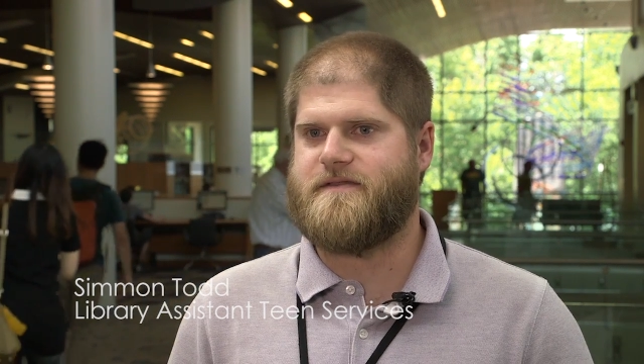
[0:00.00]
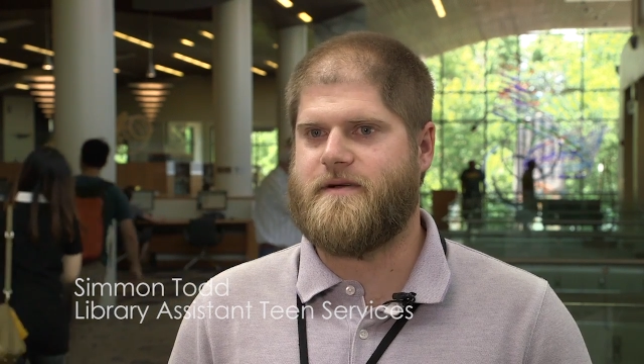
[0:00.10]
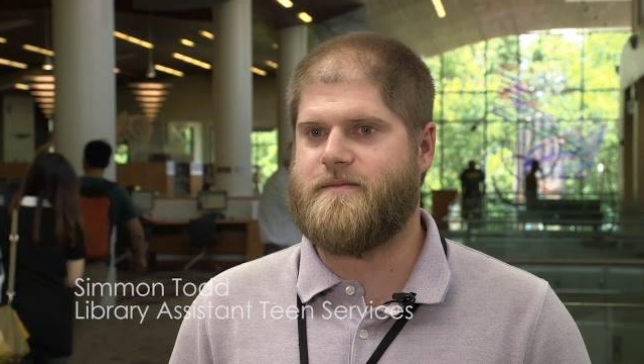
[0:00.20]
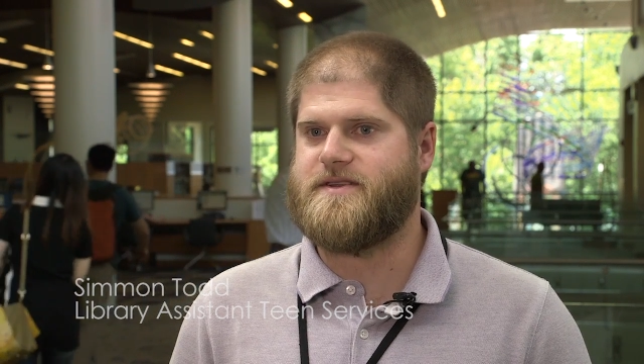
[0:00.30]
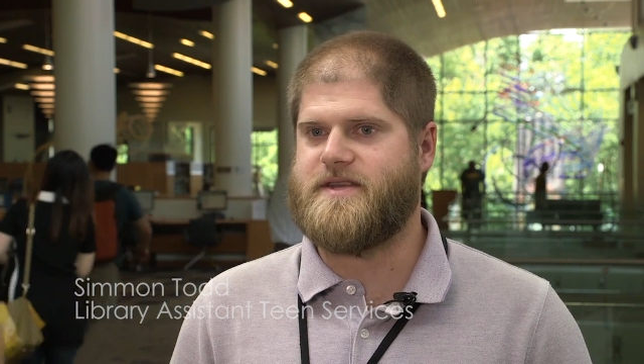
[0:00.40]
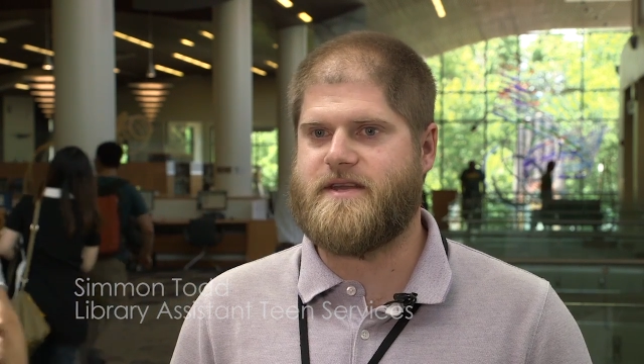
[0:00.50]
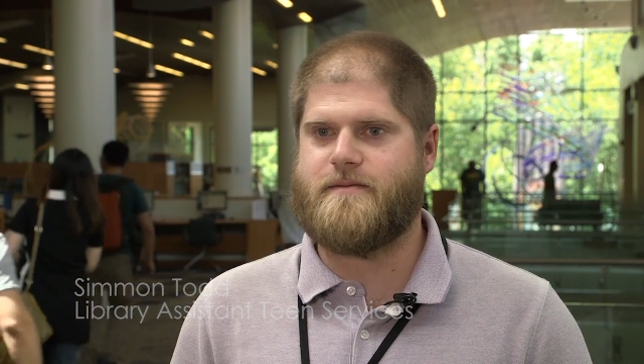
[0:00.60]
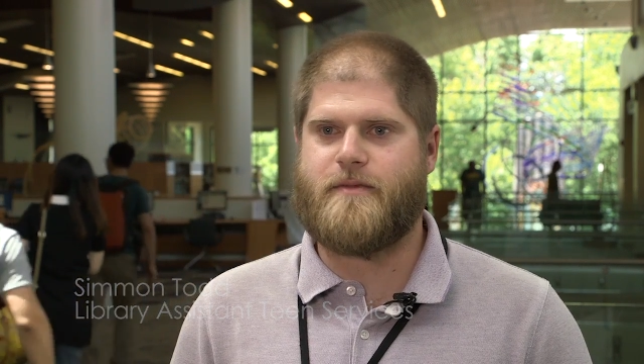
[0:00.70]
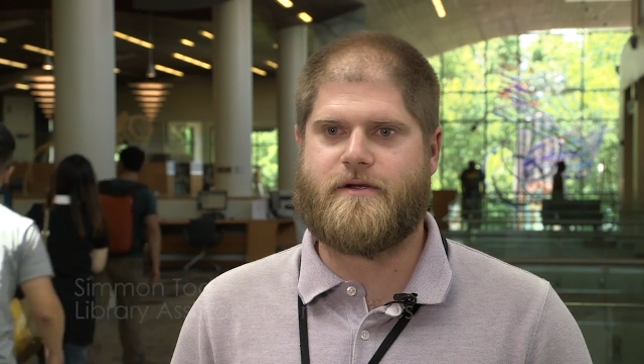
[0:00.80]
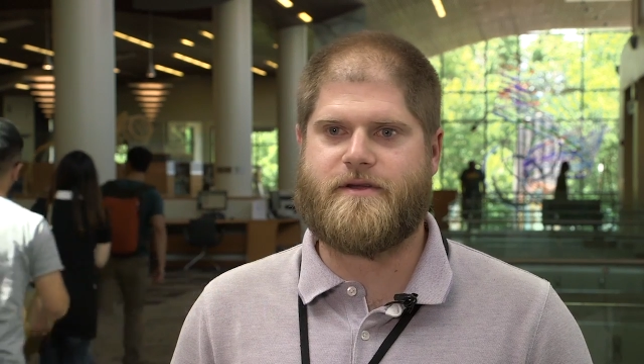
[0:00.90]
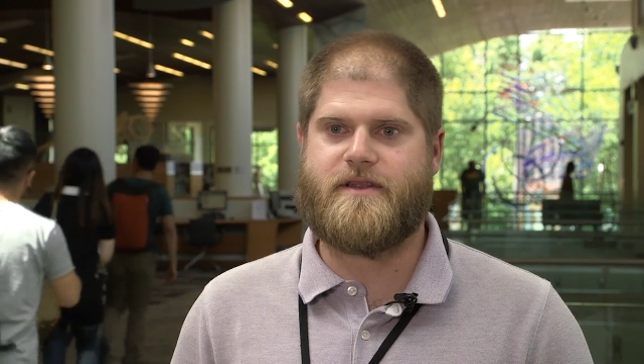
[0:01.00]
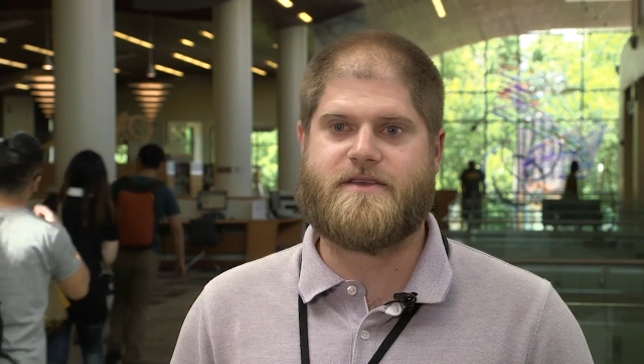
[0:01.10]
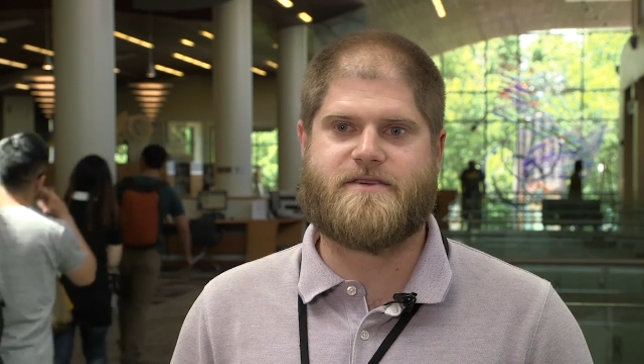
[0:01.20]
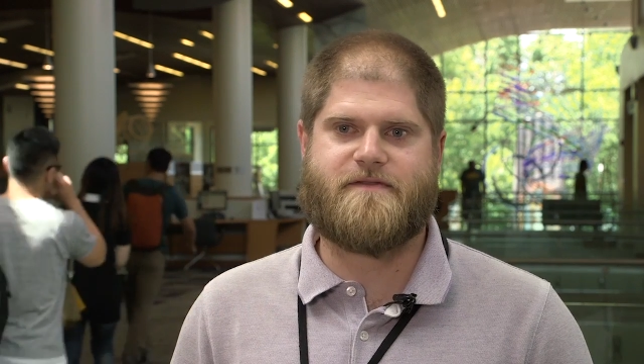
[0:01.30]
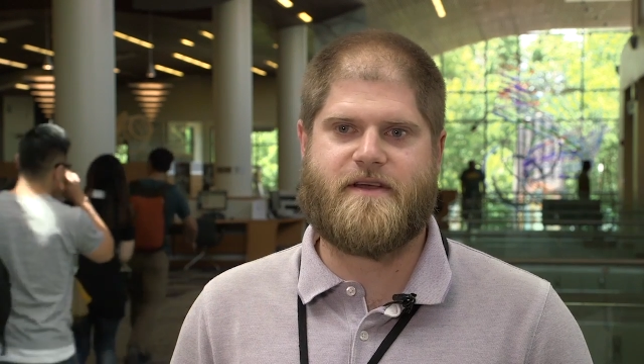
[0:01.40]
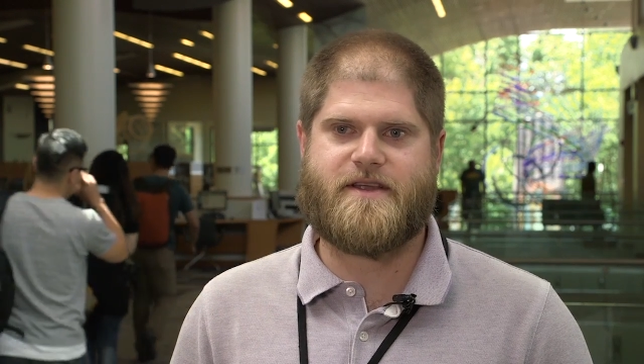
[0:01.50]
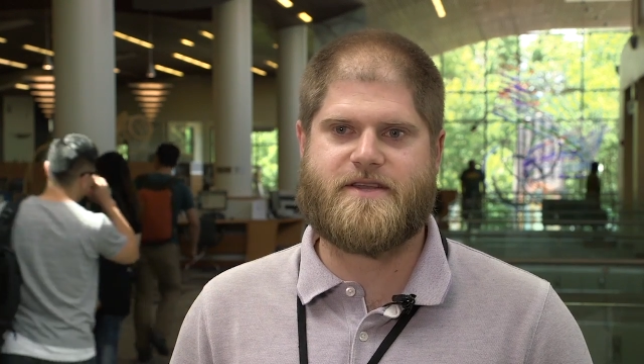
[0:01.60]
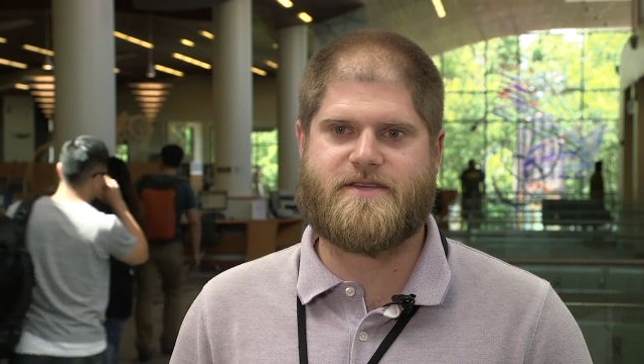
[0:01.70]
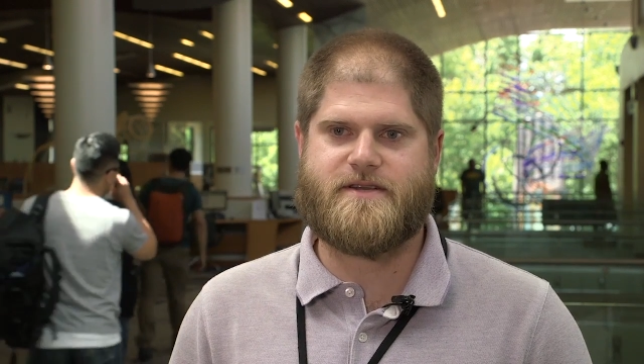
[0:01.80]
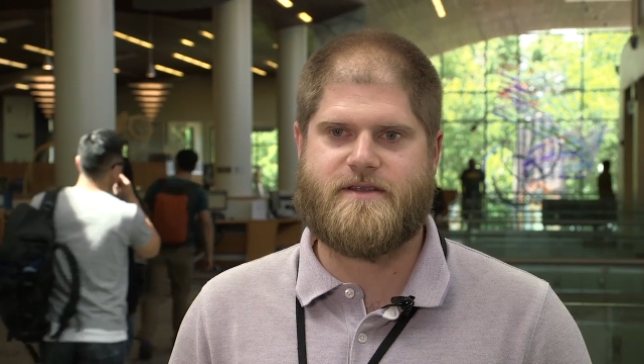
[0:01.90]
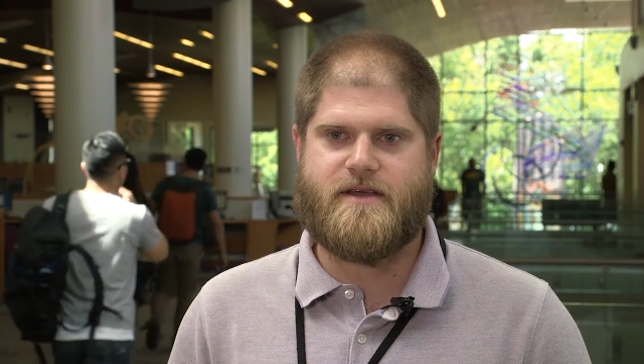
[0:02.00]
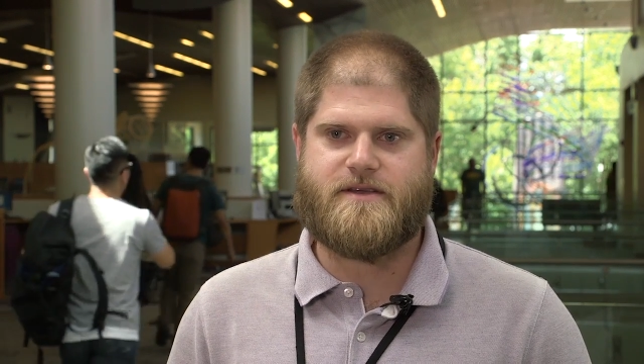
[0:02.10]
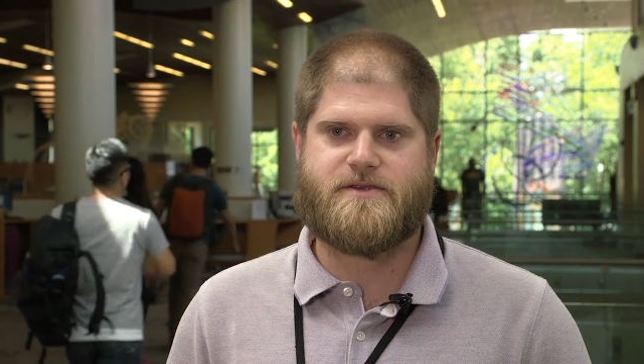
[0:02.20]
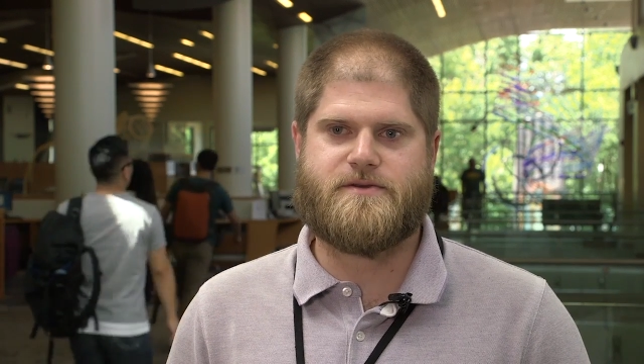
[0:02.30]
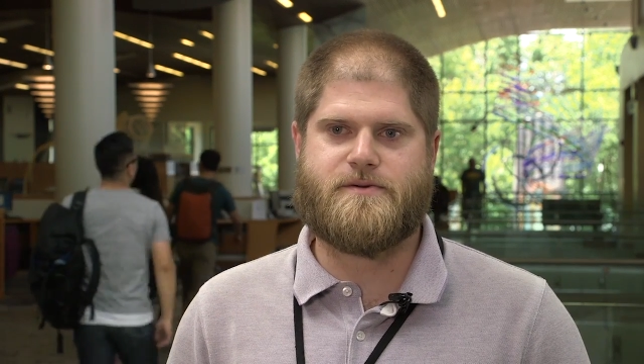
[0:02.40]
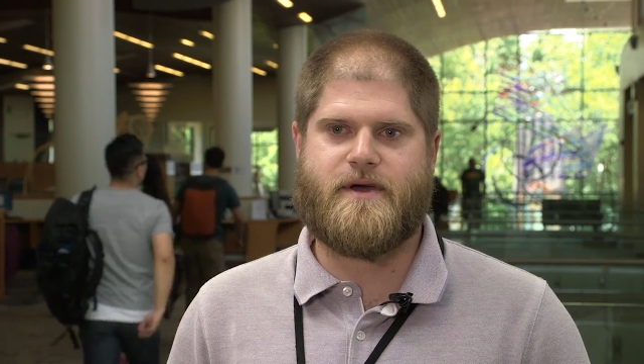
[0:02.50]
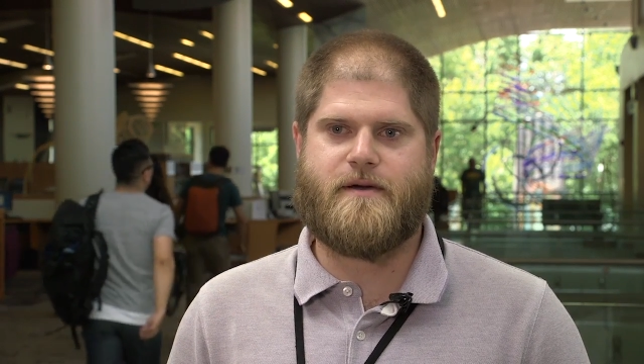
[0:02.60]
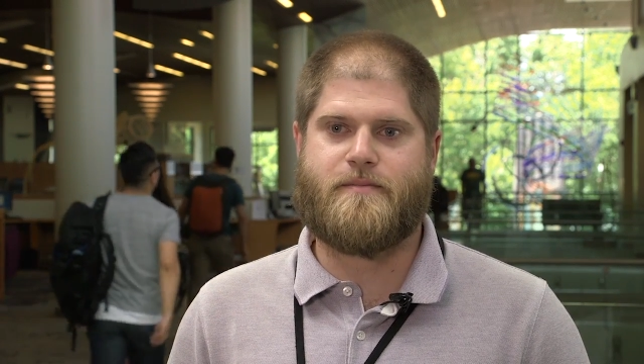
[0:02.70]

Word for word: from the Dean and Margaret Lesher Foundation to uh,